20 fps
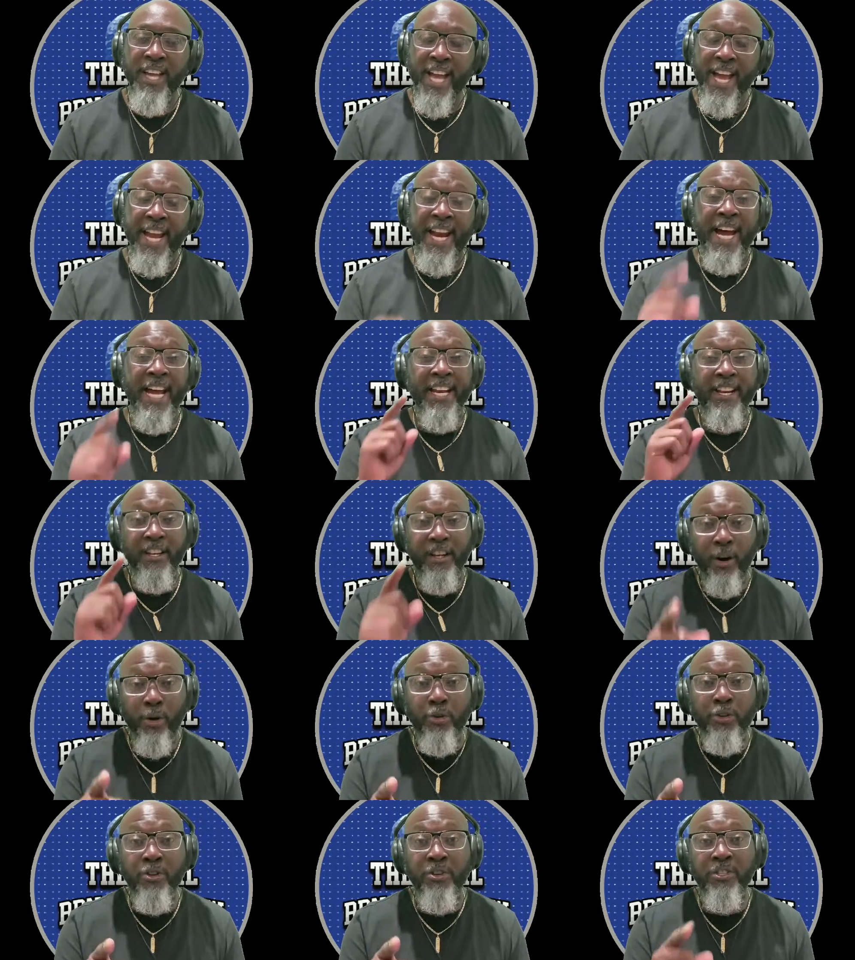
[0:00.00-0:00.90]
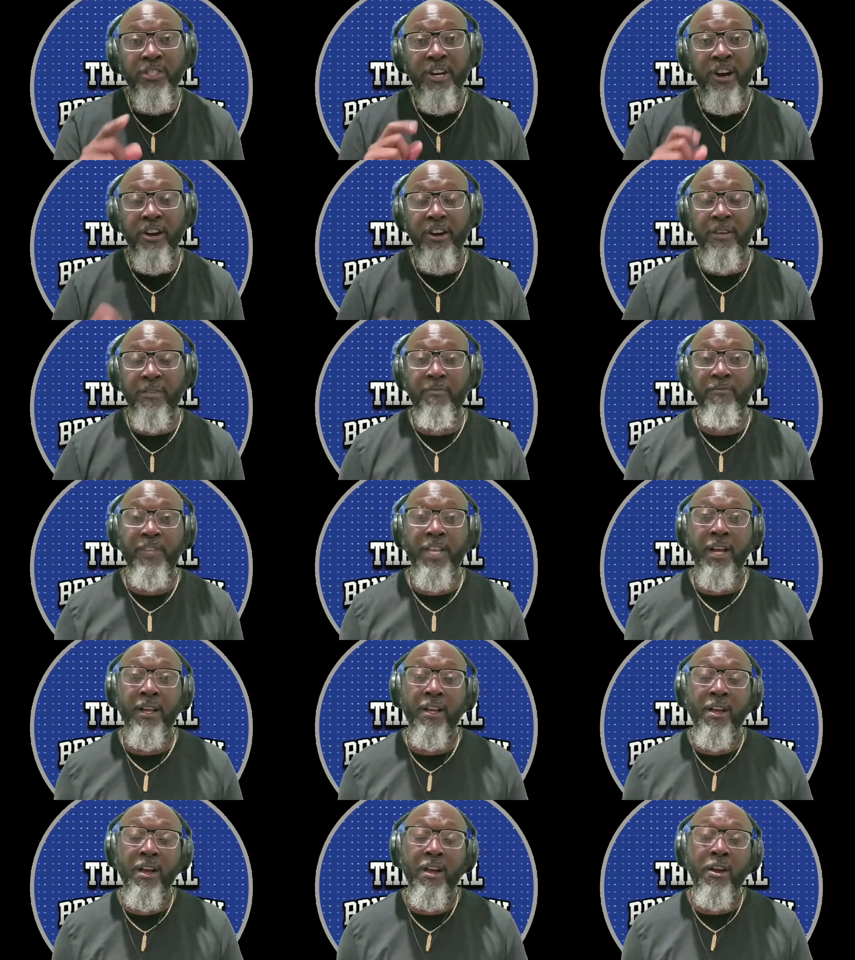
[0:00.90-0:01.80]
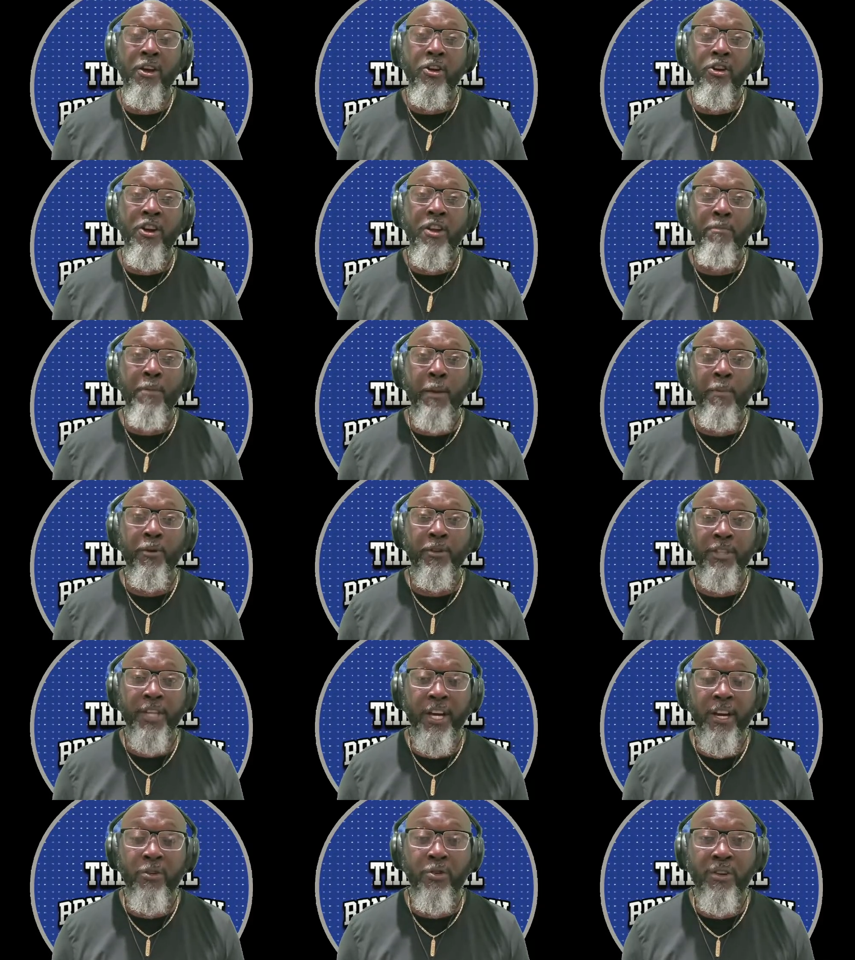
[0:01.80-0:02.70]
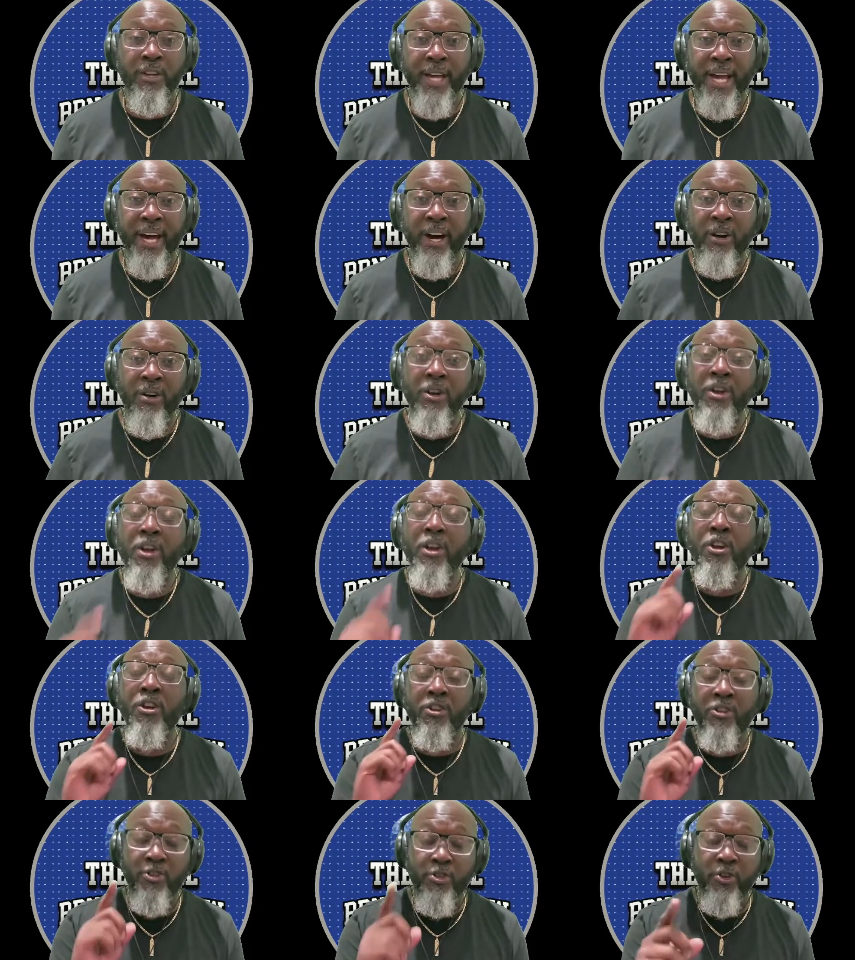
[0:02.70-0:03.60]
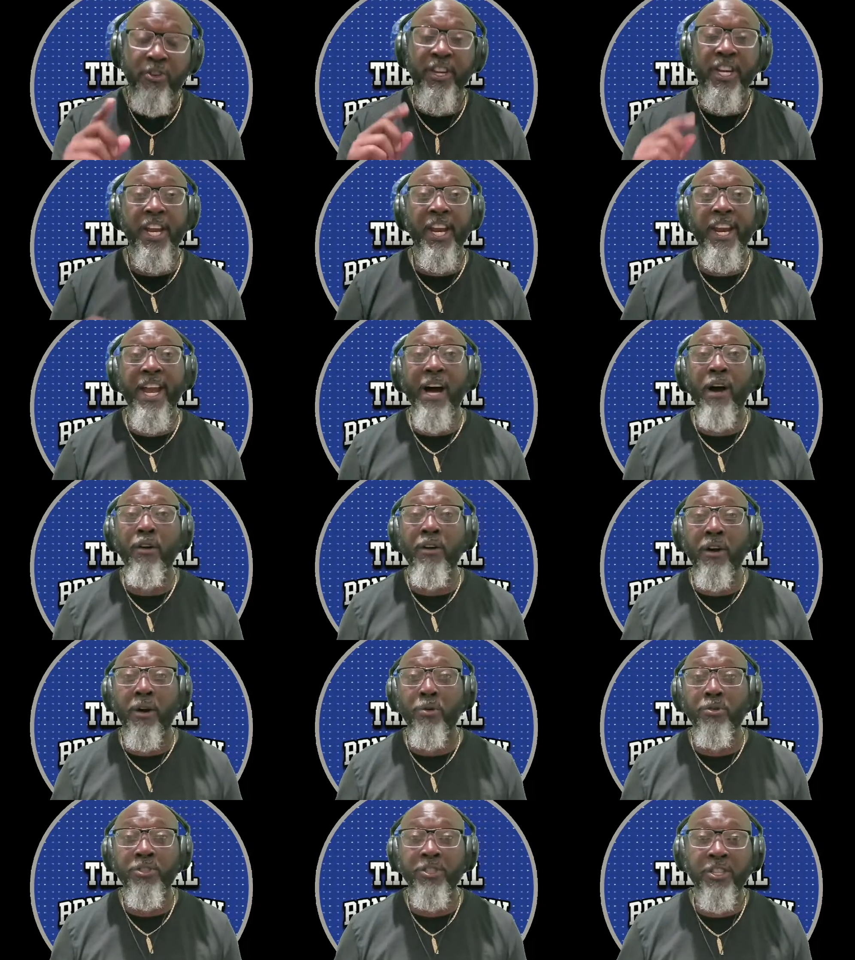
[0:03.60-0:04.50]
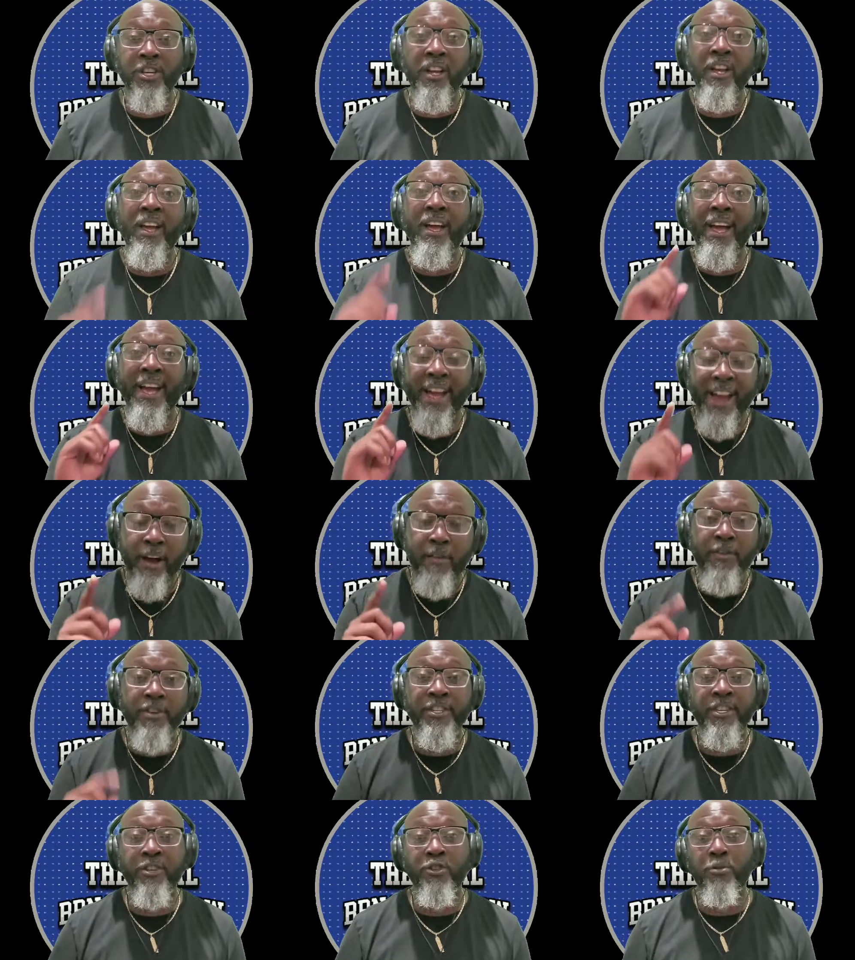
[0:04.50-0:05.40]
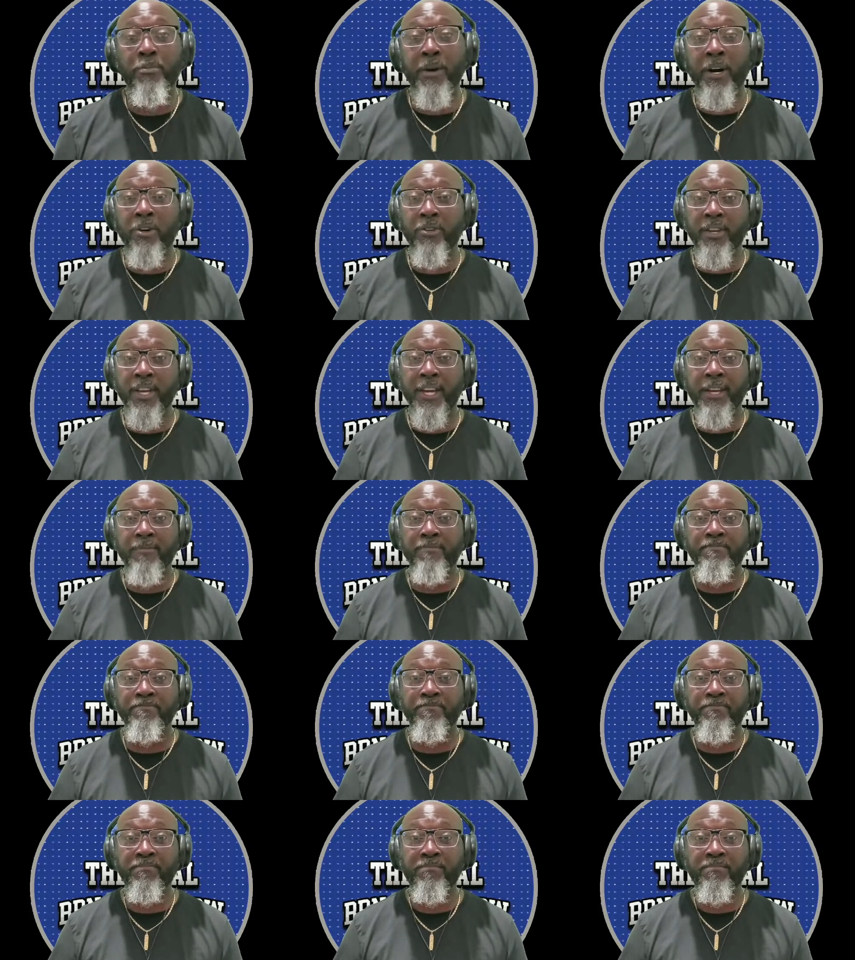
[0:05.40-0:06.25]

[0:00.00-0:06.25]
And I know you're tired of t- hearing people tell you, Cal, you're getting out coach every single ball game.